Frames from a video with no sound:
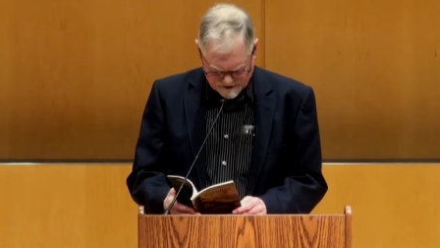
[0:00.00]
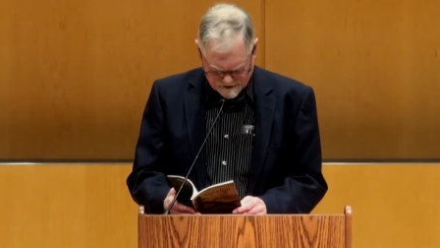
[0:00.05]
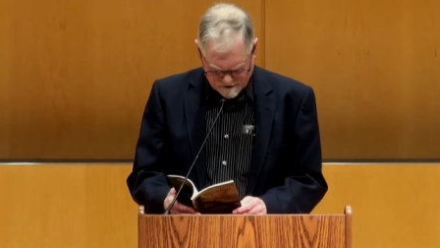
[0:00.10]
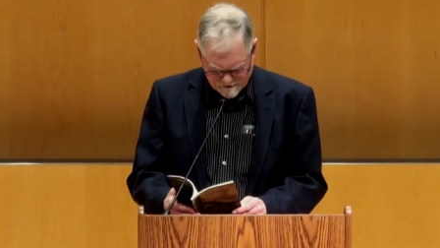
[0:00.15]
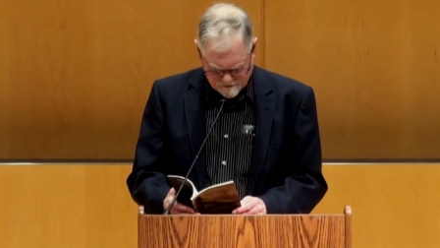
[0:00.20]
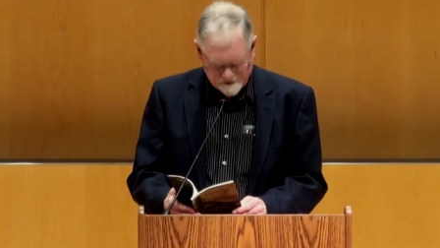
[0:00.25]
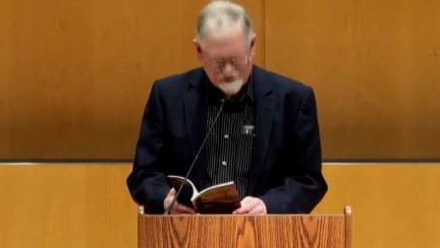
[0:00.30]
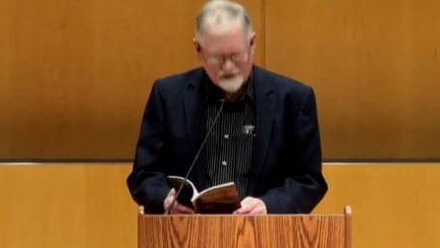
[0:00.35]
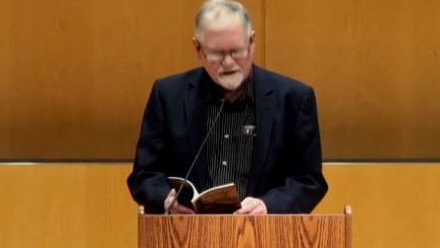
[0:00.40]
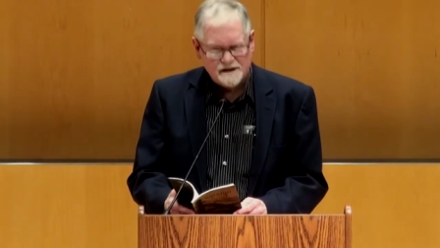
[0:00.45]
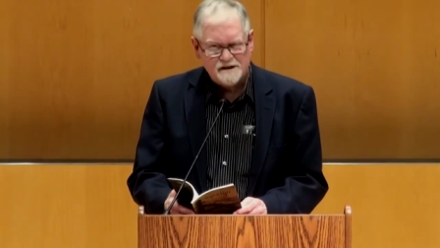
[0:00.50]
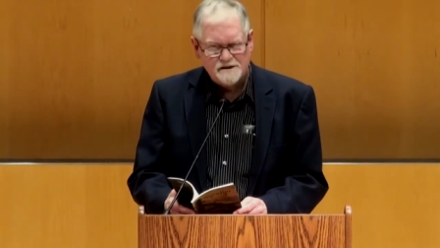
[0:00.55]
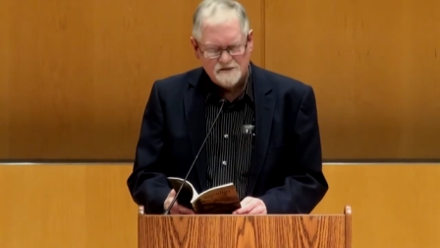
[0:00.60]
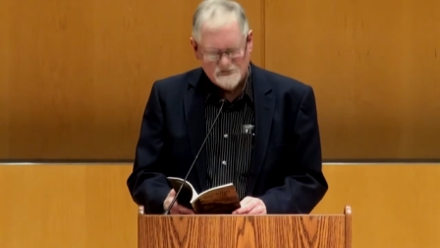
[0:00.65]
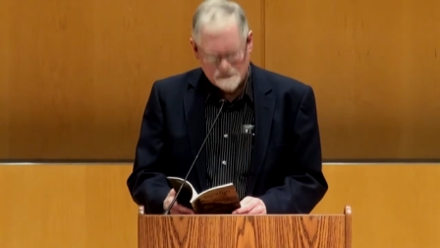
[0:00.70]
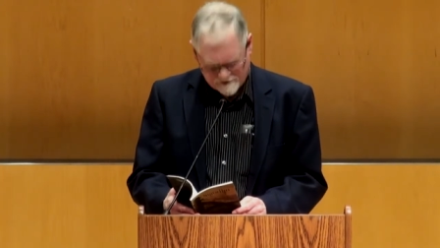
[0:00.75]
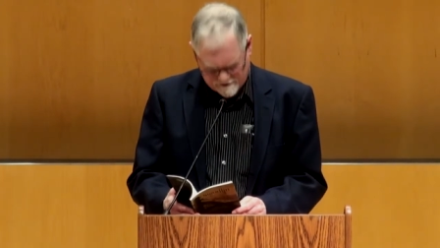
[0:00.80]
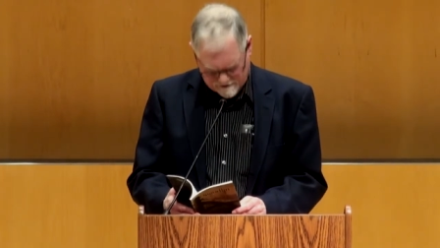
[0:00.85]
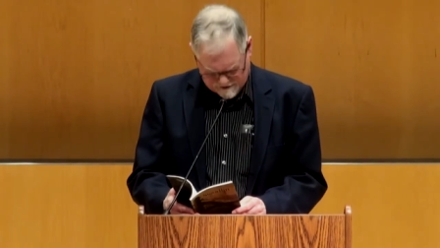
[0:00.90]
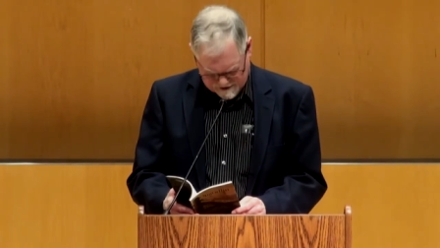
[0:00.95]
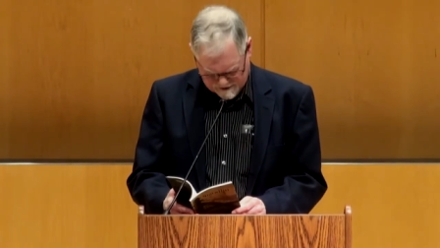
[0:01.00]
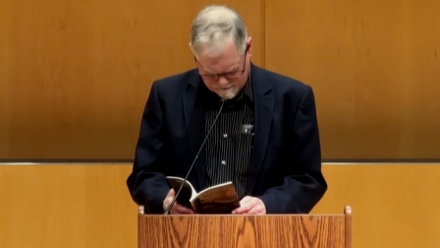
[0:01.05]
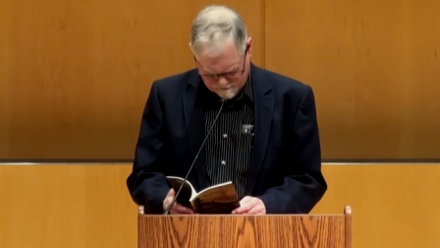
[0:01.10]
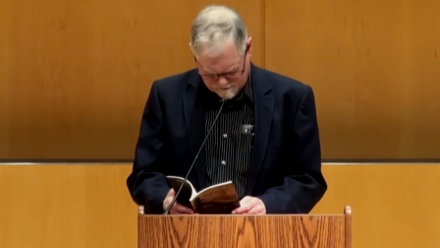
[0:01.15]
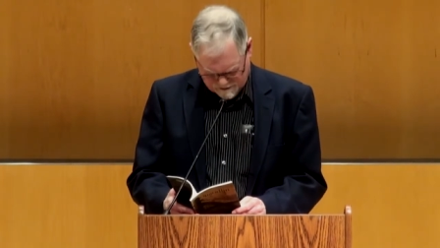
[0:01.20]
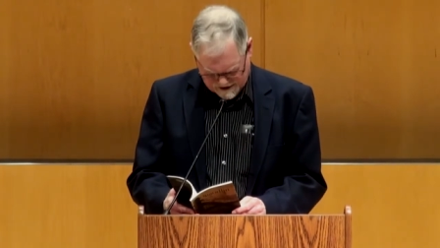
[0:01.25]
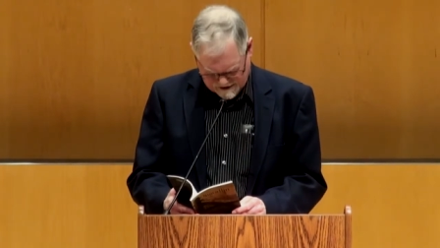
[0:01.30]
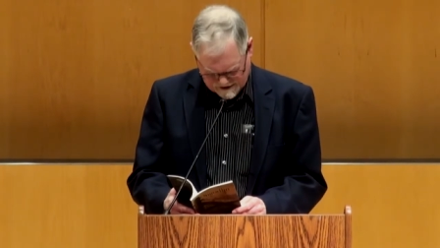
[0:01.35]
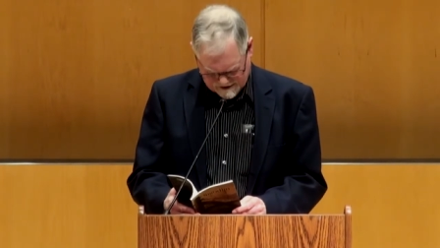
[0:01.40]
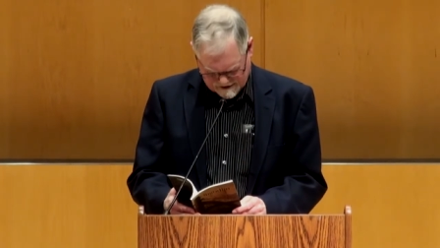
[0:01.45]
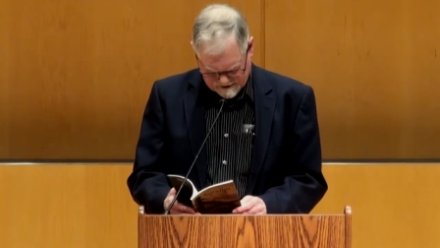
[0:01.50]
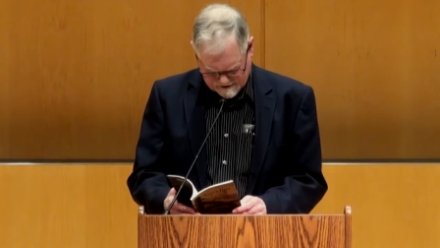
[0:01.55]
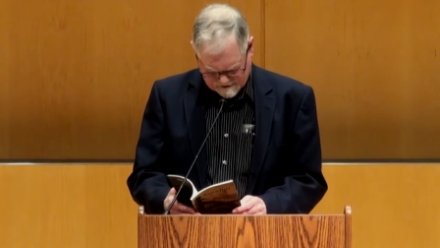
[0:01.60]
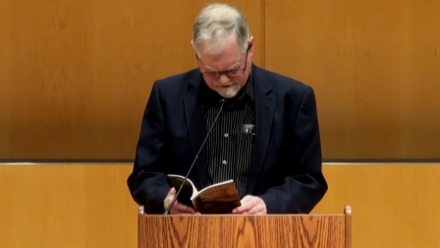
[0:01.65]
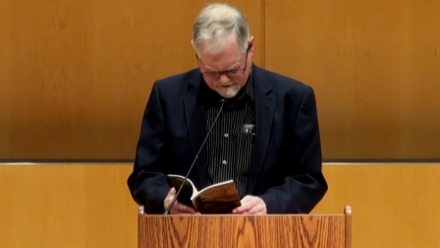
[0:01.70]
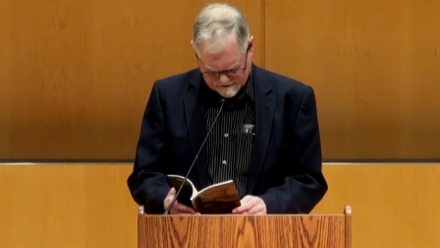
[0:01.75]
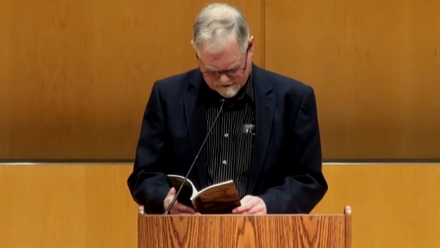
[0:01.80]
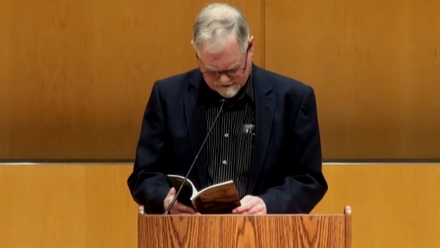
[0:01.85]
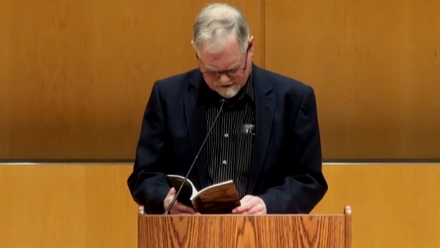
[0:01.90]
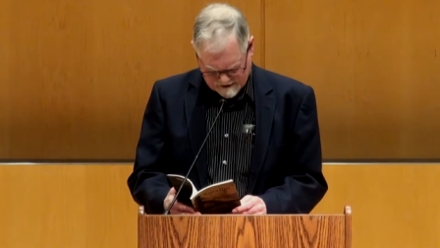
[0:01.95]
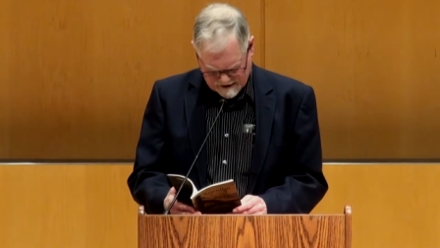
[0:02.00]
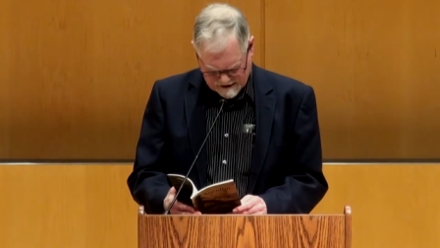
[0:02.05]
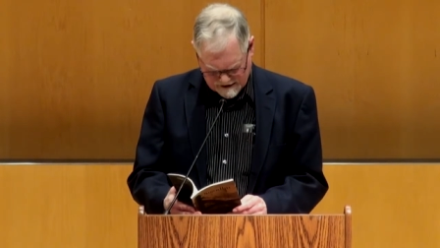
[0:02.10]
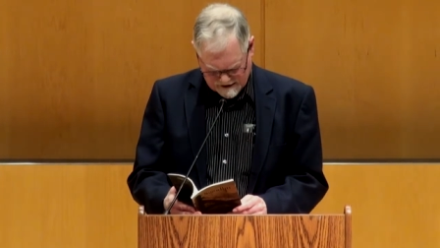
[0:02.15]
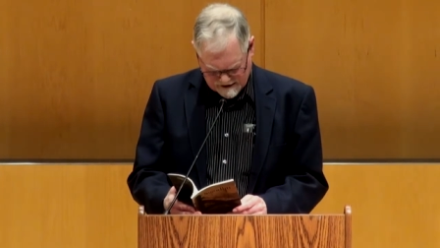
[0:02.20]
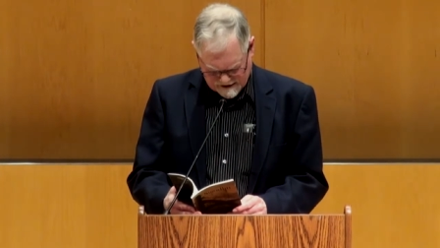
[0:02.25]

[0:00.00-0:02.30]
holding a toy pistol